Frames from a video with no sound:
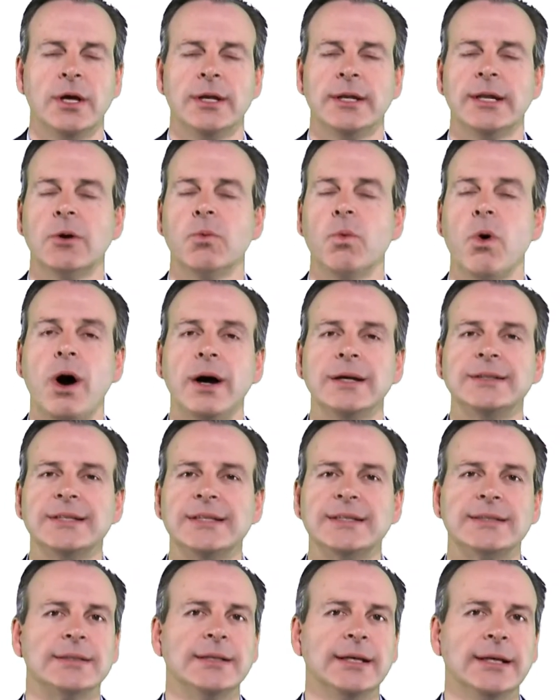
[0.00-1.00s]
Now, why is
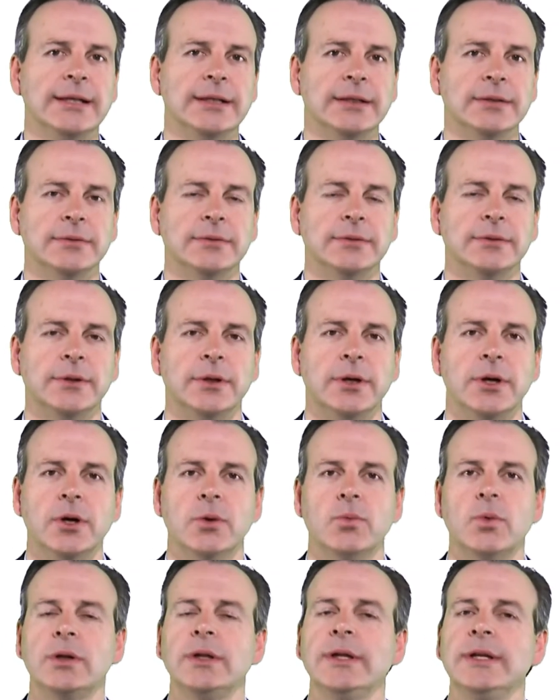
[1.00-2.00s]
this needed?
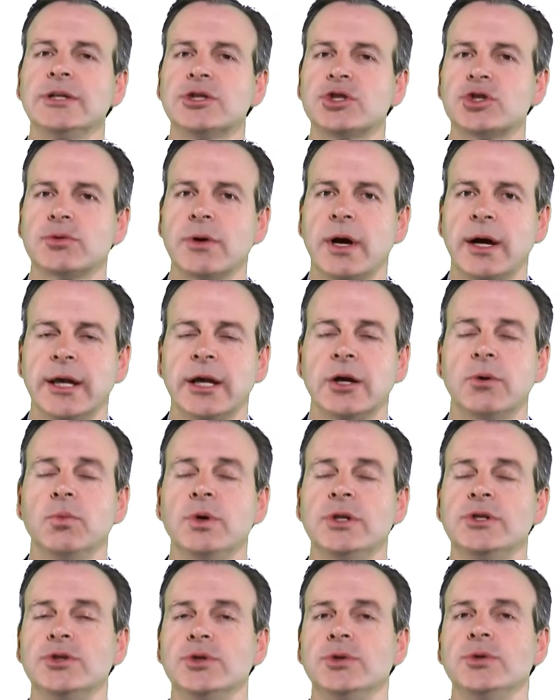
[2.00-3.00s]
Well, in Australia,
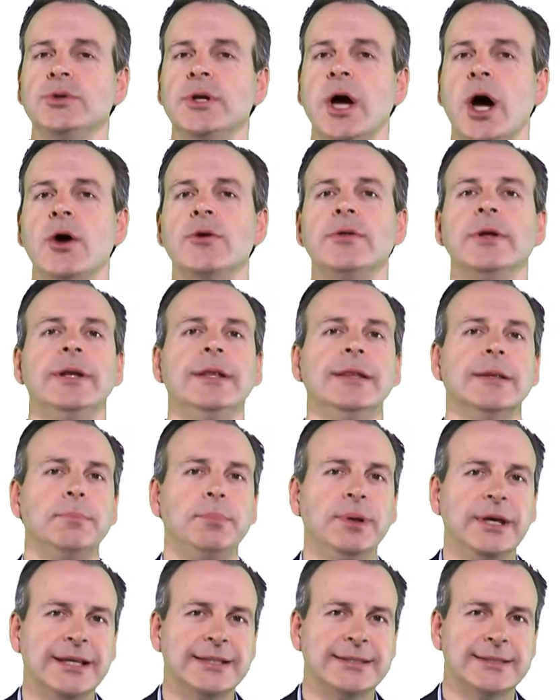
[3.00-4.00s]
we do know that in the
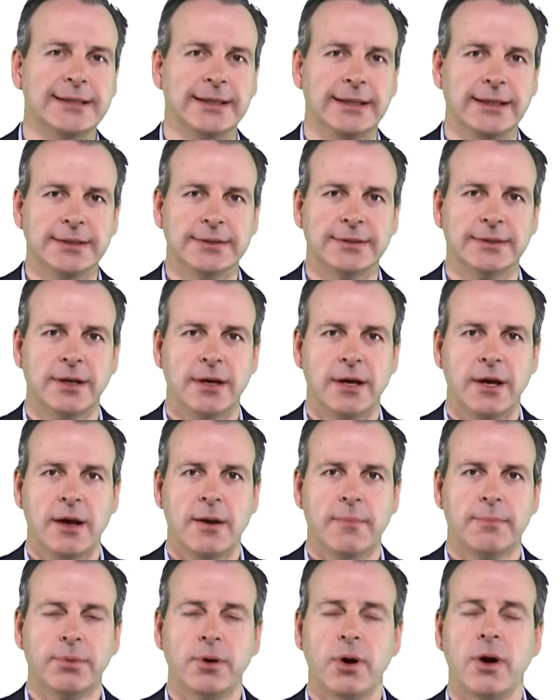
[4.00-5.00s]
bigger cities,
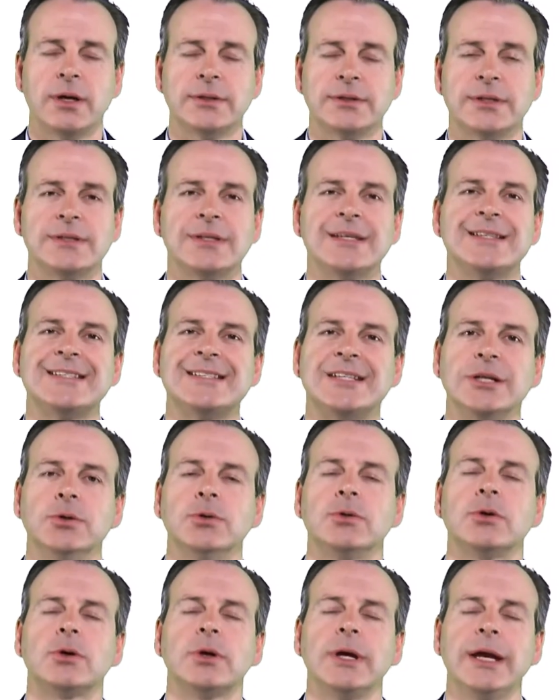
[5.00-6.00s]
prices are
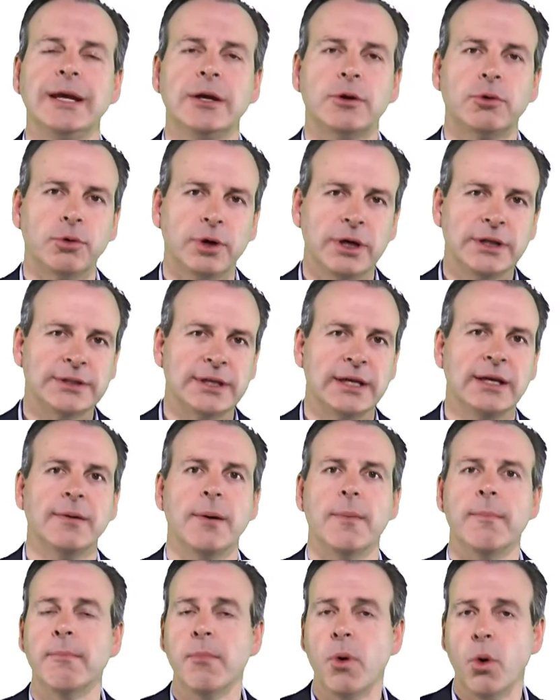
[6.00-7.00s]
still
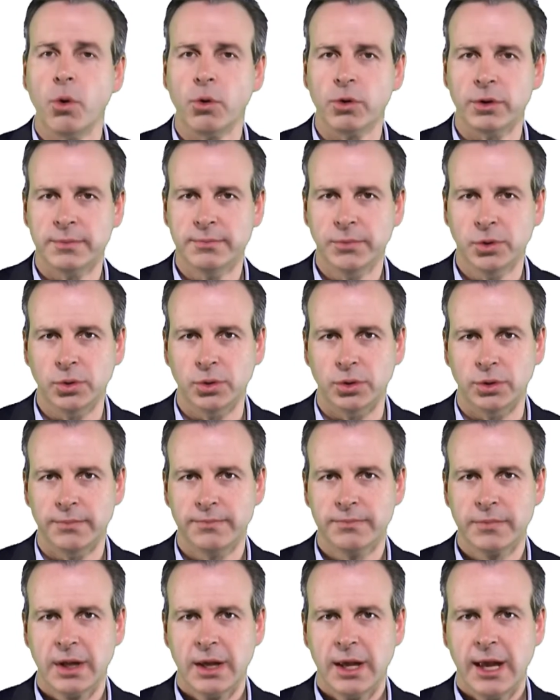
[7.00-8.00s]
increasing more and more.
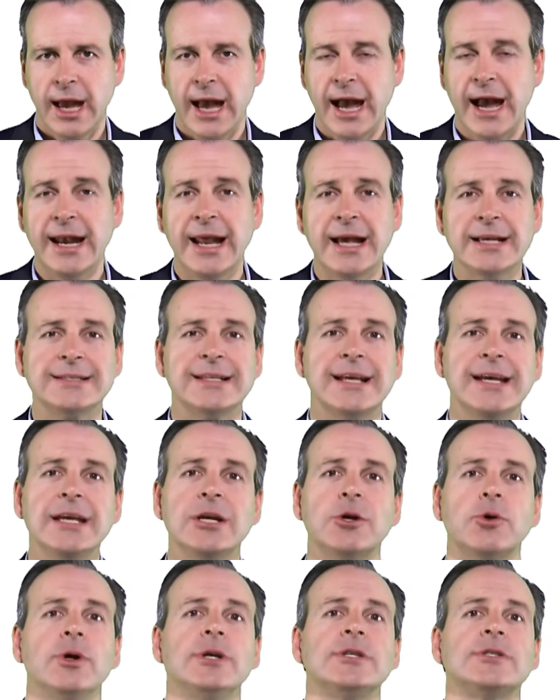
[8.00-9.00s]
And as they
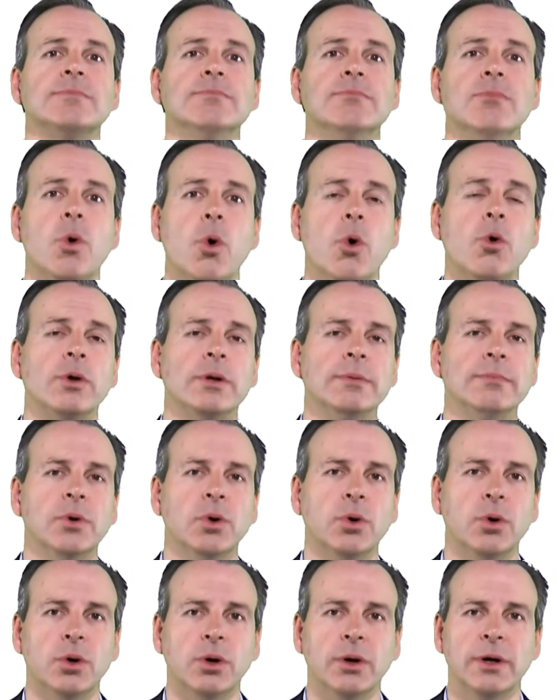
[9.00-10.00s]
increase more and
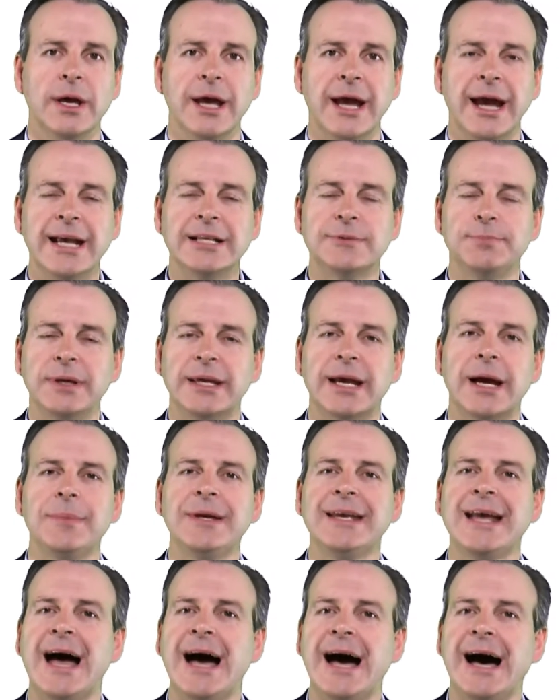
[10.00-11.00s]
more, it's
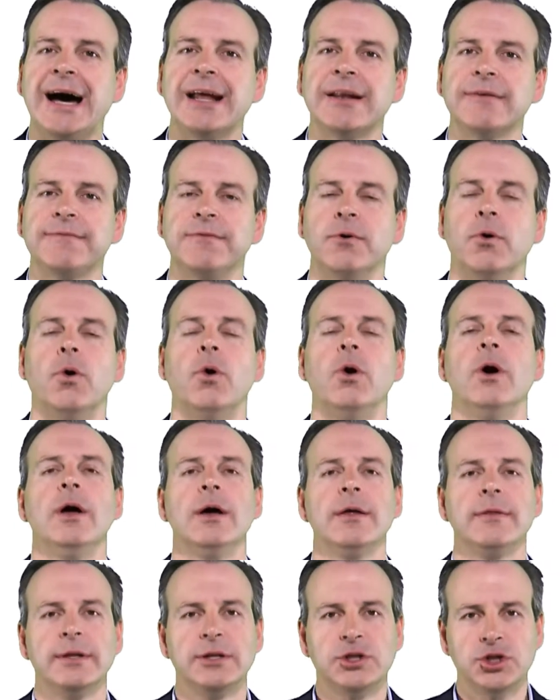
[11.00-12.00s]
becoming harder for
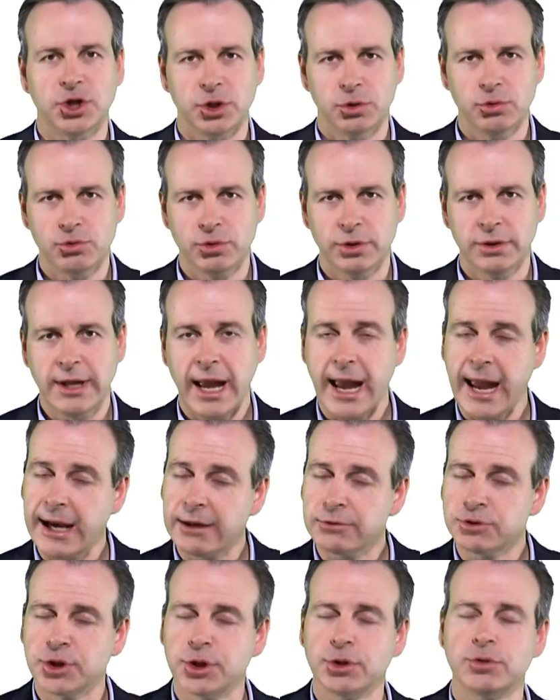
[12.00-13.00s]
the children,
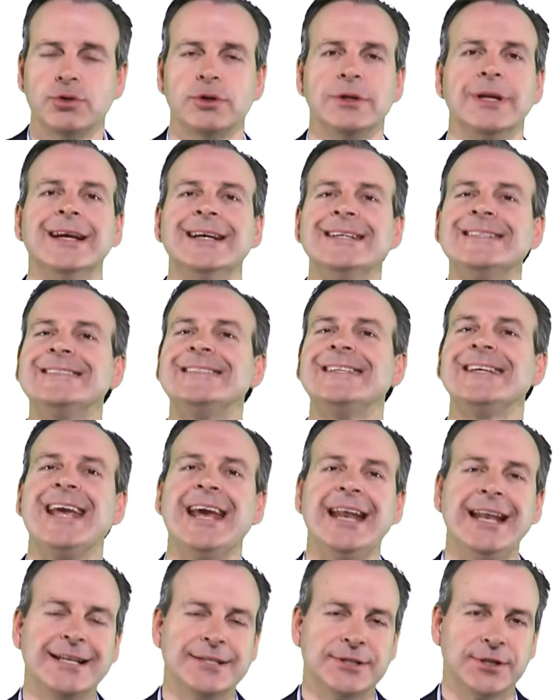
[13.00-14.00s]
our children, to
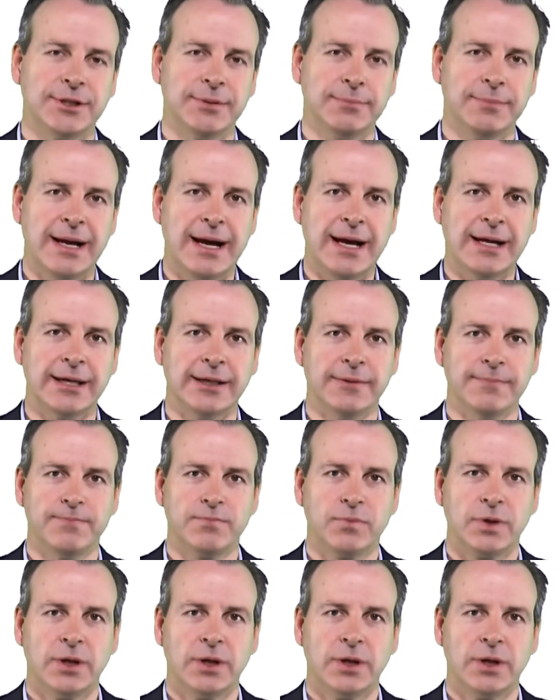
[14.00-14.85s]
get into the market.